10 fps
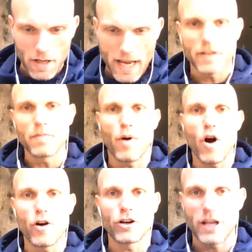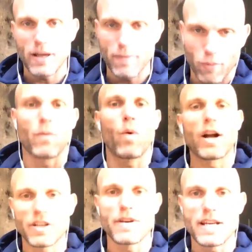in partnership, or they
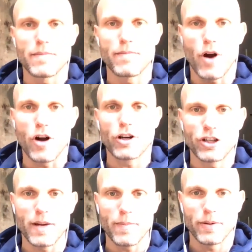want to be in partnership.